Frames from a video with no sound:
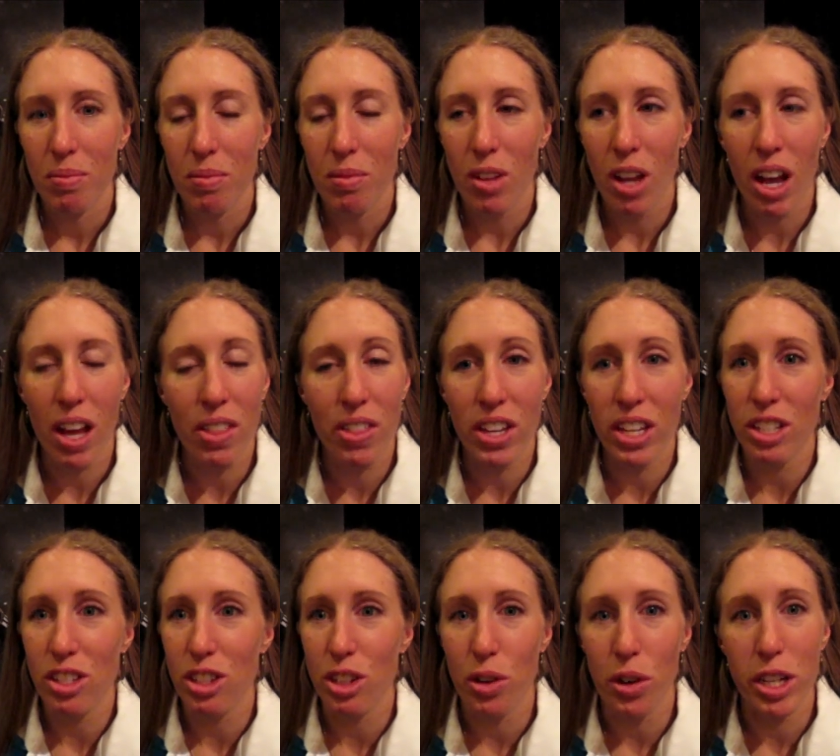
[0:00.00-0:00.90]
Well, I think
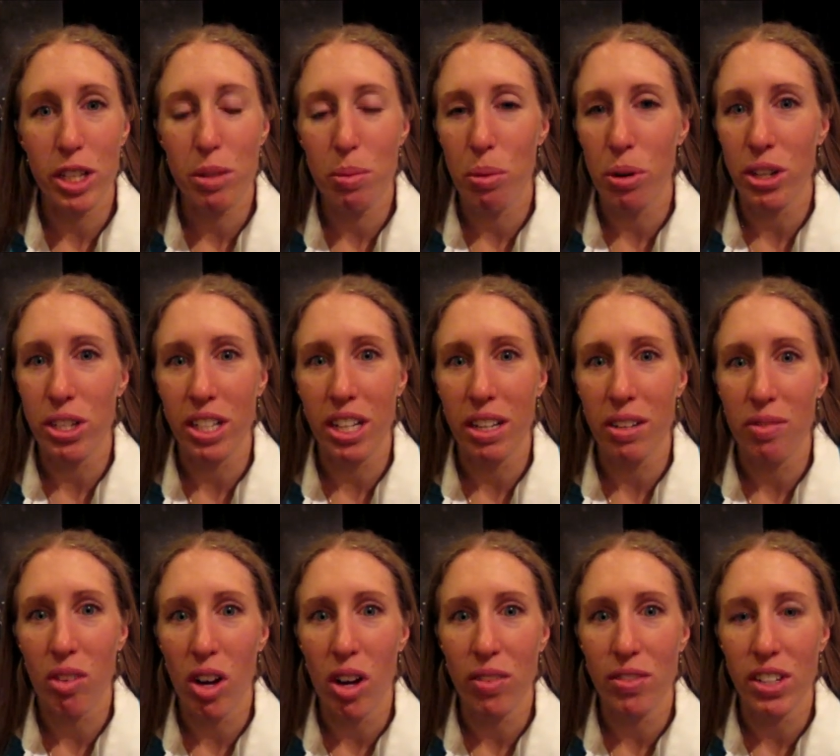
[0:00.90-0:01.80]
it's a great sport to get
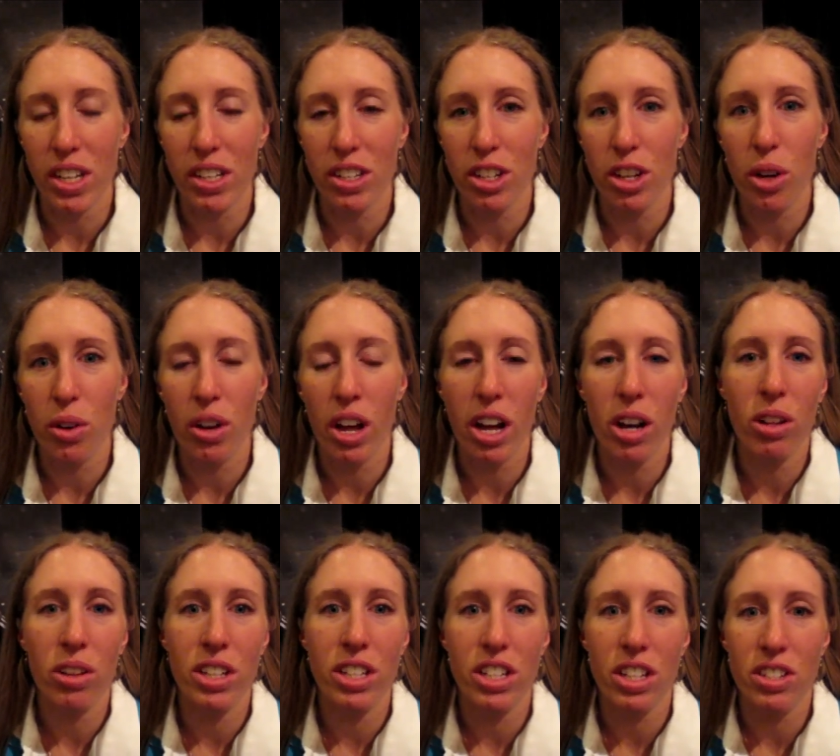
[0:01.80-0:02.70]
involved in. You know, not
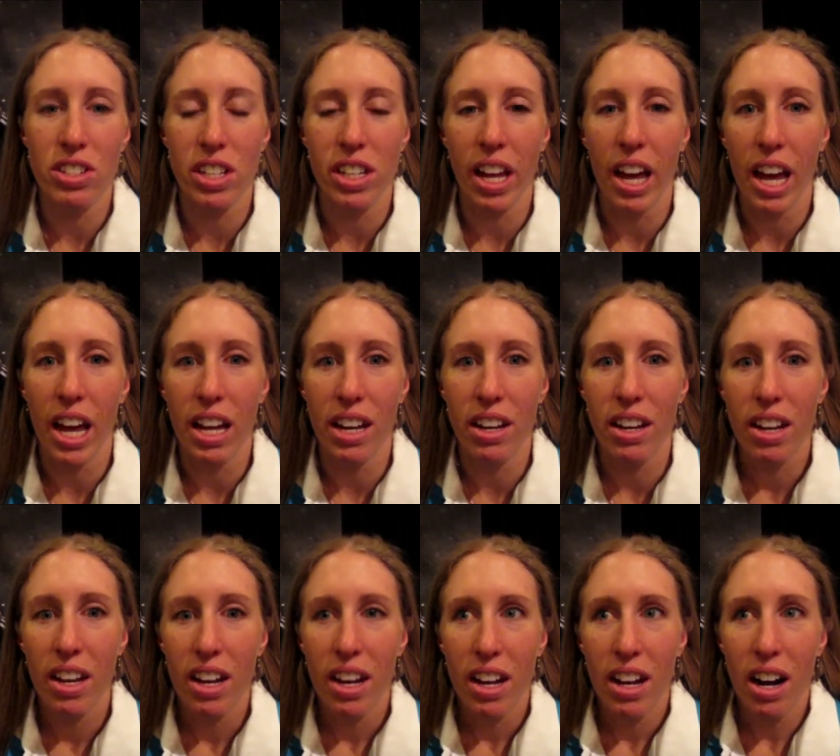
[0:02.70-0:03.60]
only does it add
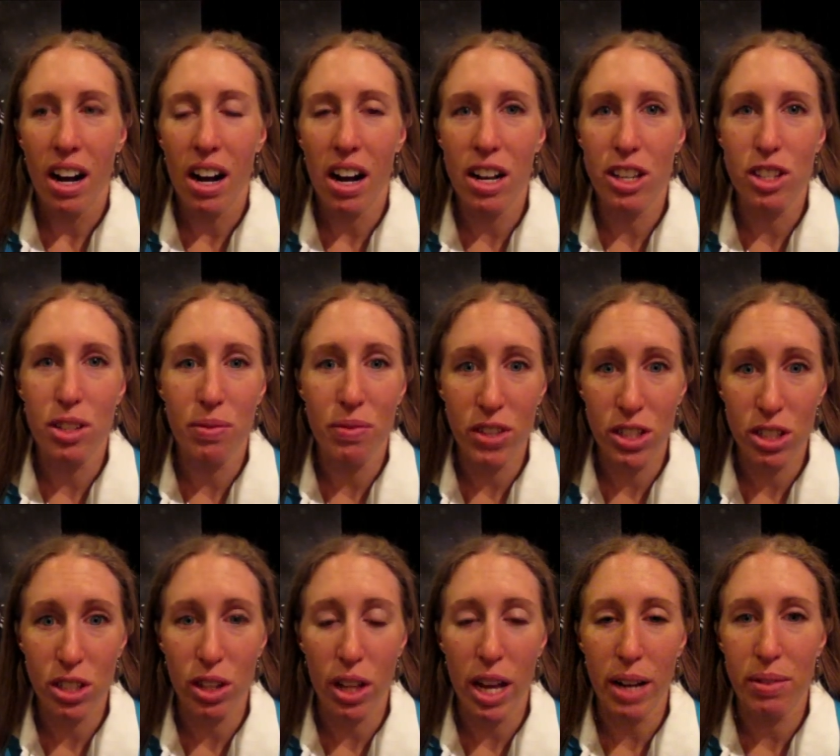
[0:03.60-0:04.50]
uh, some
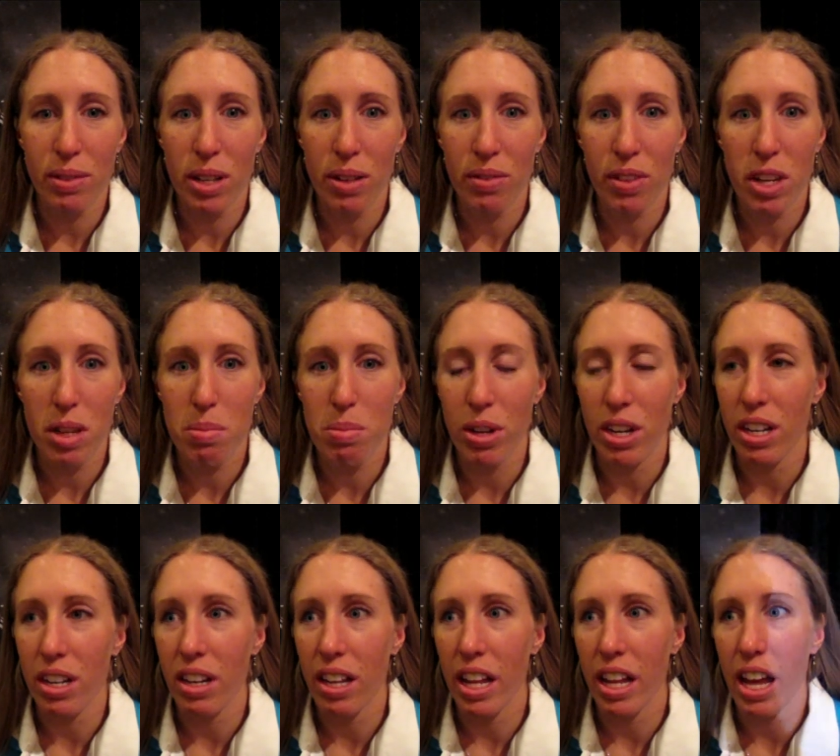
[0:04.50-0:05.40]
physical activity, but
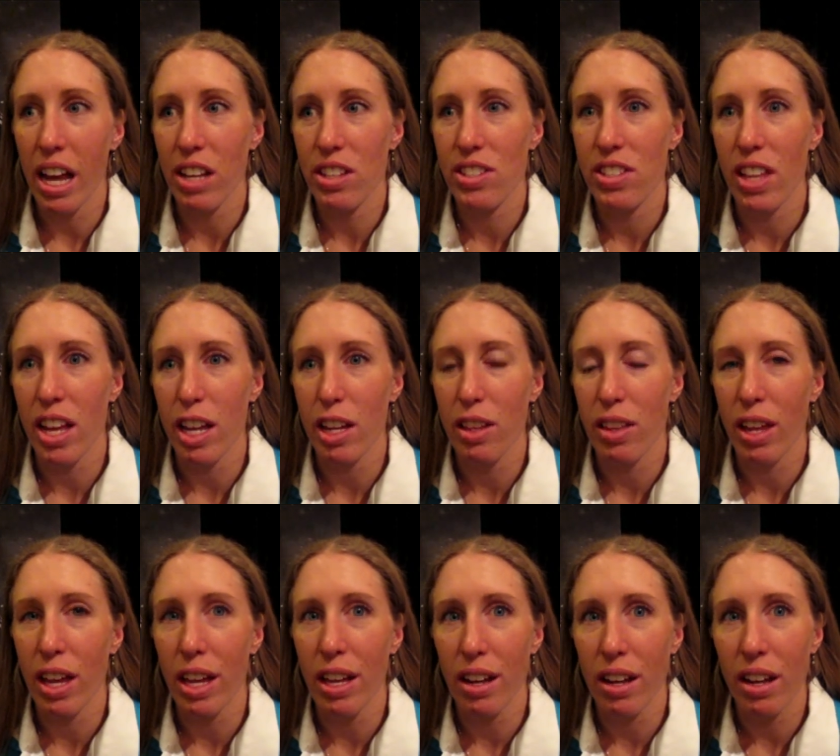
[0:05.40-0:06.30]
it, it has that
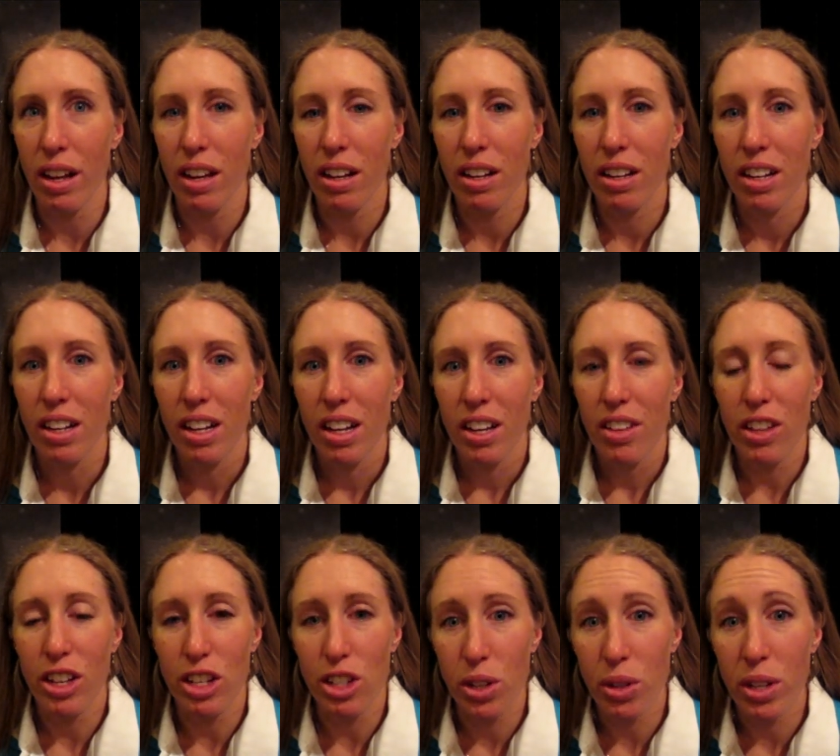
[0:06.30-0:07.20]
that, uh,
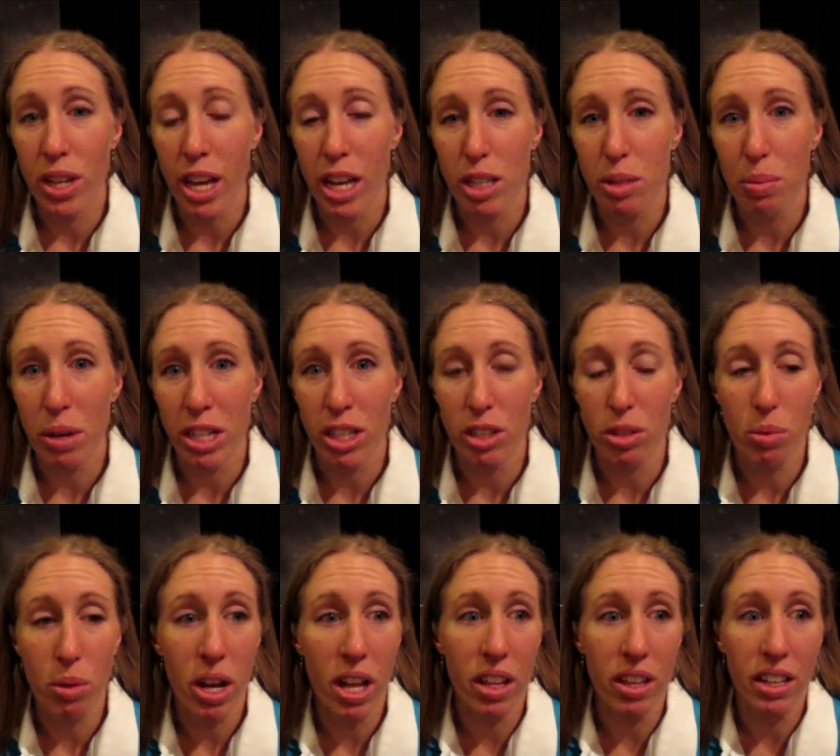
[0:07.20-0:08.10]
that shooting aspect as
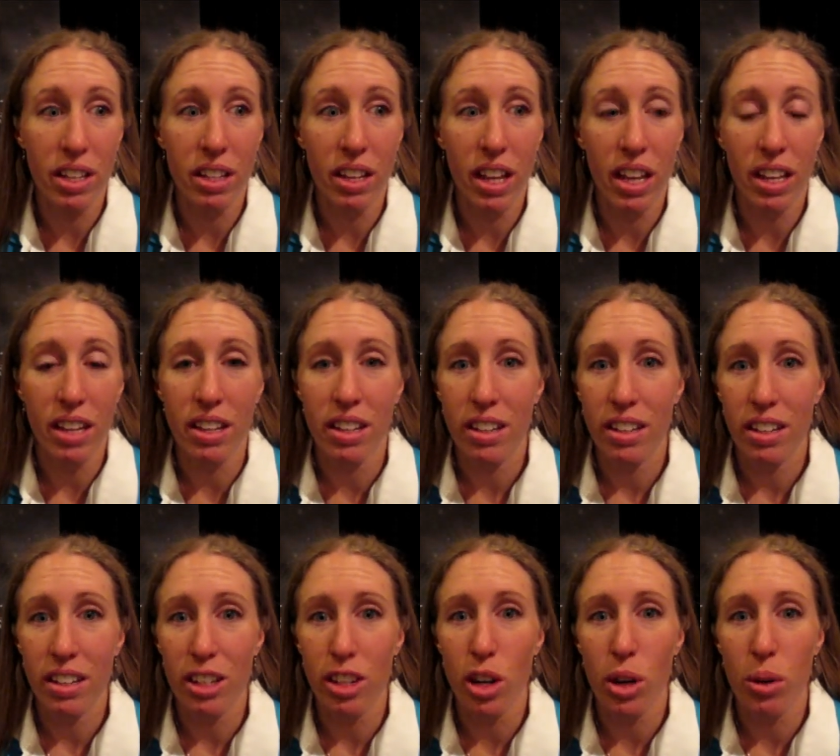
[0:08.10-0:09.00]
well. And, and
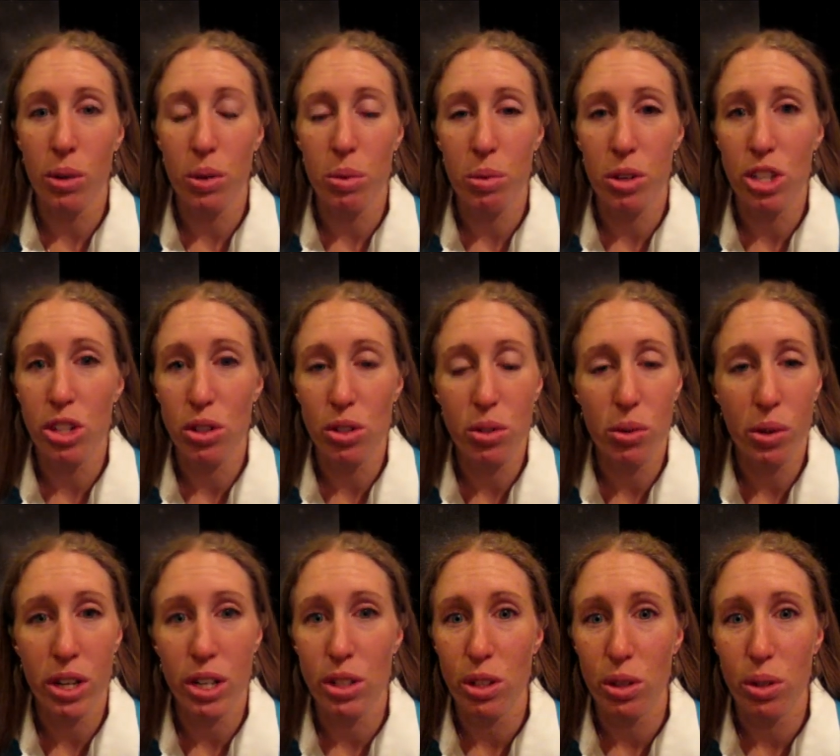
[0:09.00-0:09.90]
you know, we shoot
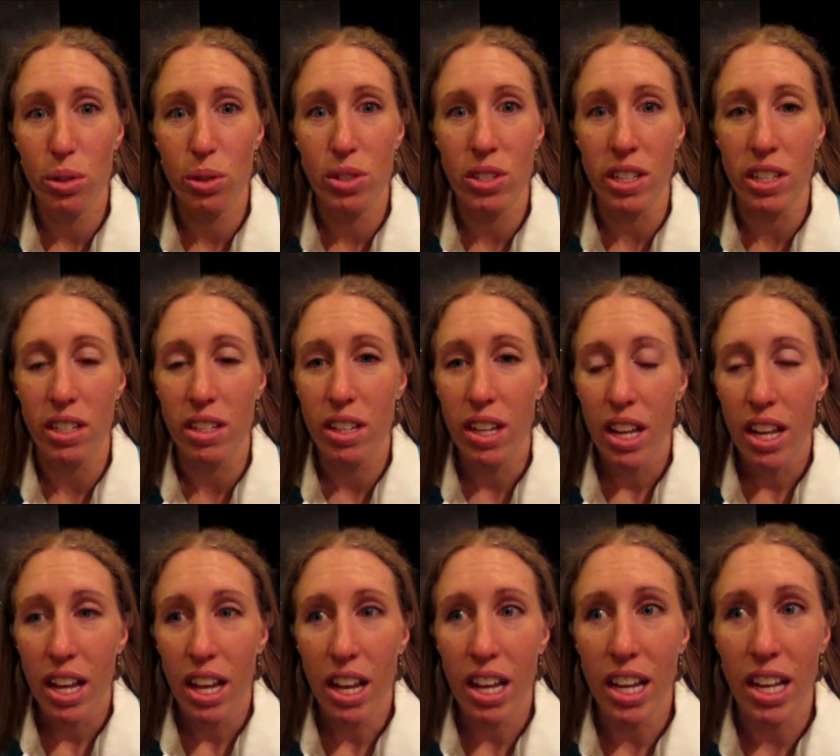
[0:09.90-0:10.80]
22s, and
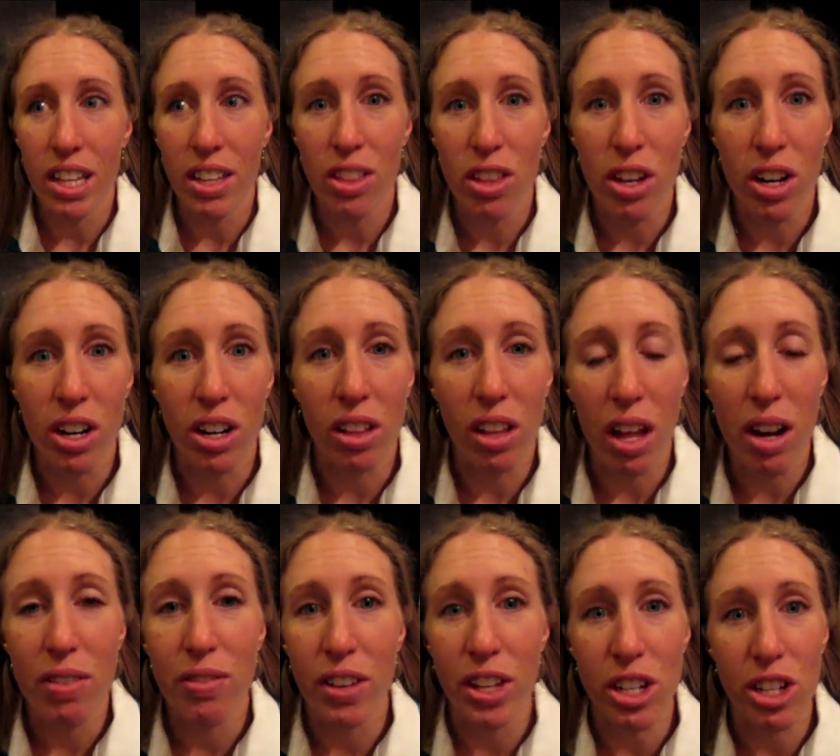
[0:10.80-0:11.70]
and they're a lot
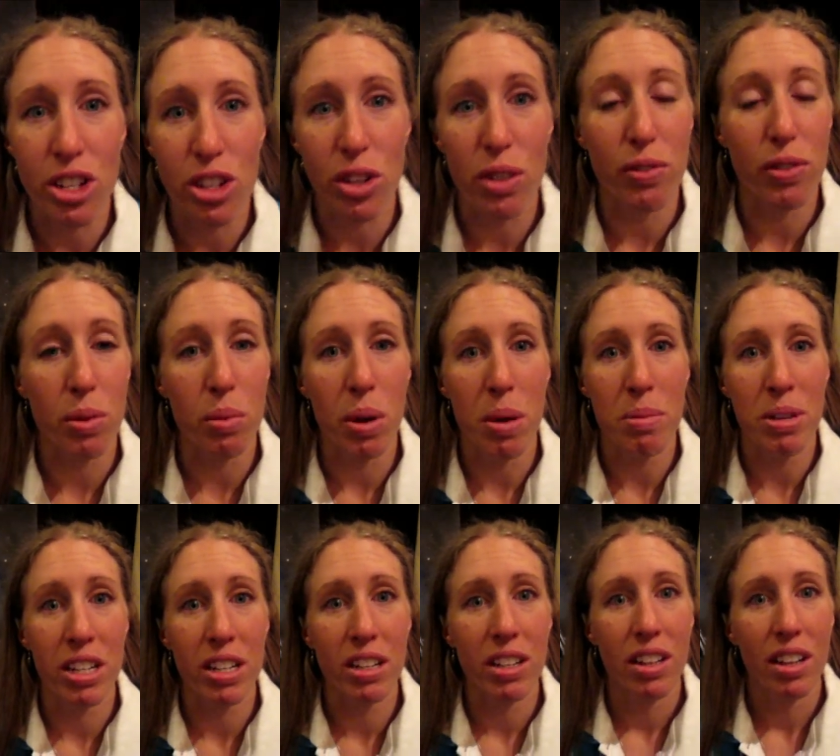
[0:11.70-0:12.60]
of fun to shoot for
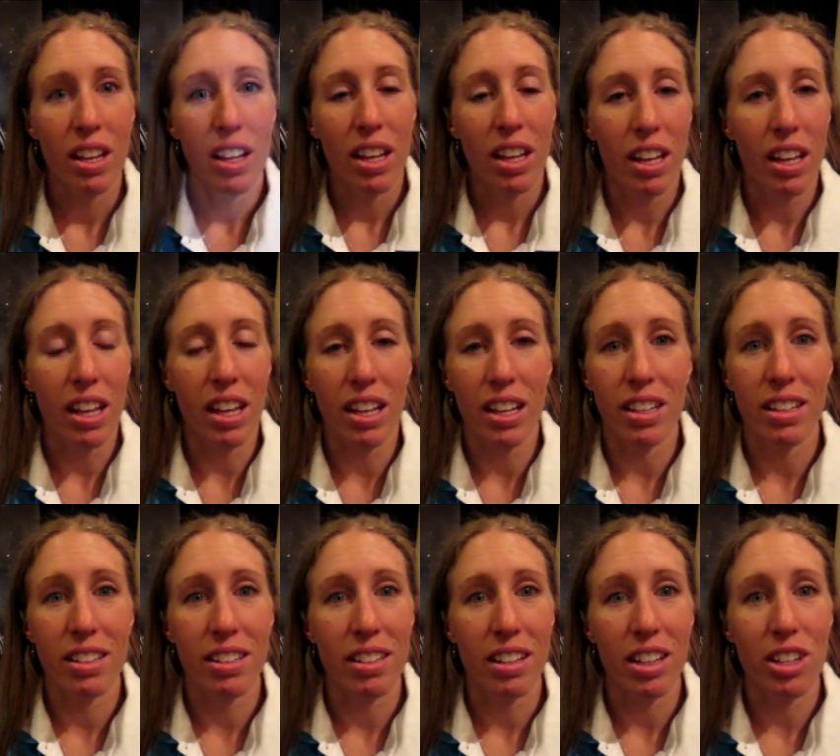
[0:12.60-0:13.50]
women,
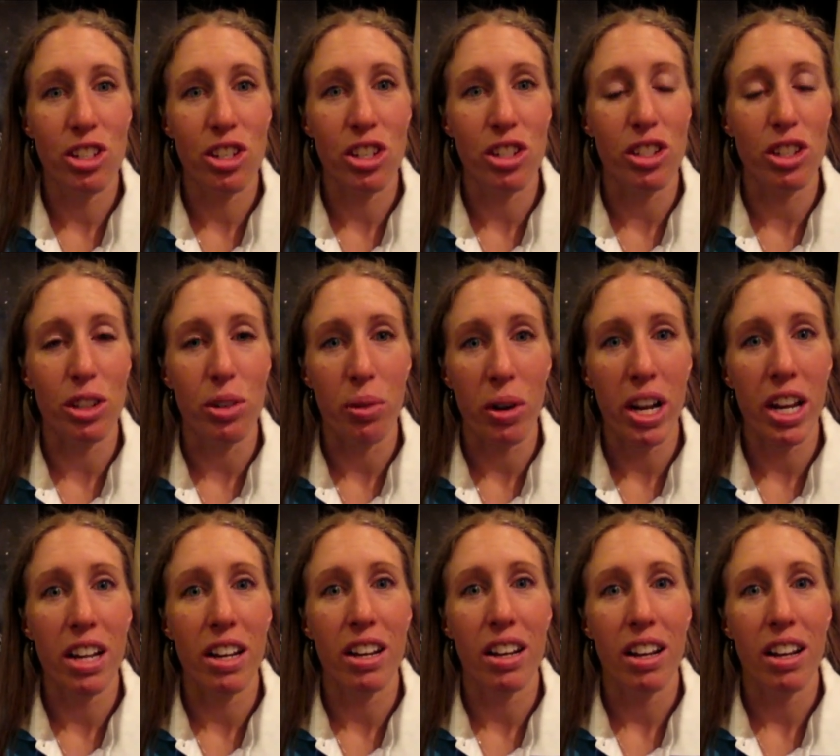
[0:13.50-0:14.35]
and it's just a great